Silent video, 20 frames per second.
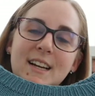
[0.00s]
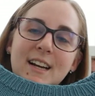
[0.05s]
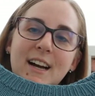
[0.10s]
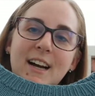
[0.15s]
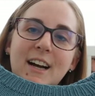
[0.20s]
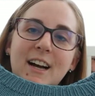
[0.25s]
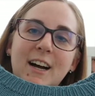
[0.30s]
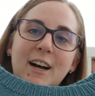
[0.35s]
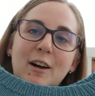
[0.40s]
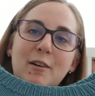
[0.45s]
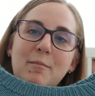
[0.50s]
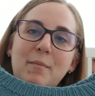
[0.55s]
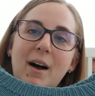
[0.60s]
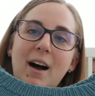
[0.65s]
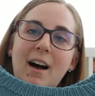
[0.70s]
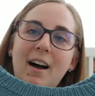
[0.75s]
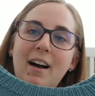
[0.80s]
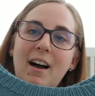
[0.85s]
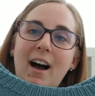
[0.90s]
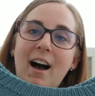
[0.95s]
Um,
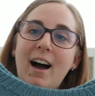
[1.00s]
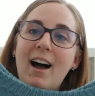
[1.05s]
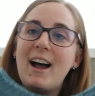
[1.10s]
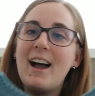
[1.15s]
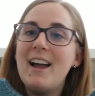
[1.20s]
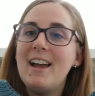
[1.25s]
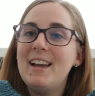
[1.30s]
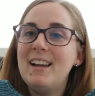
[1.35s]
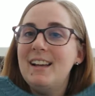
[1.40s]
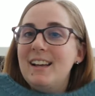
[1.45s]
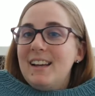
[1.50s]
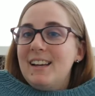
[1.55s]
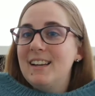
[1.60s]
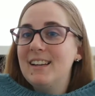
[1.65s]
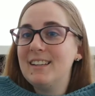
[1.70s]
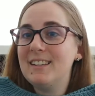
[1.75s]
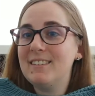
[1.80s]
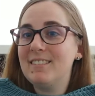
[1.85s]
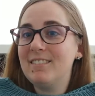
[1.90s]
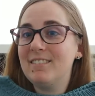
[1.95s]

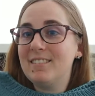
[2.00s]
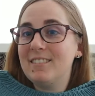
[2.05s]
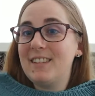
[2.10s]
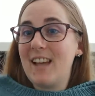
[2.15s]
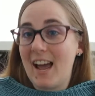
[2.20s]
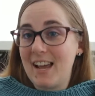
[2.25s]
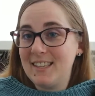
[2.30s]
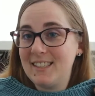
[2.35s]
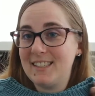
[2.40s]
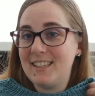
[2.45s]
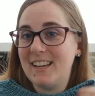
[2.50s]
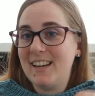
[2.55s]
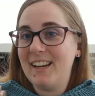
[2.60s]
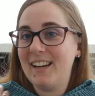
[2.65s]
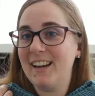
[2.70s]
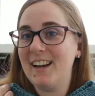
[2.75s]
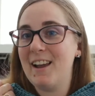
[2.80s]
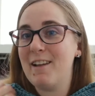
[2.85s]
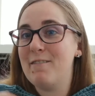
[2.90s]
I tested,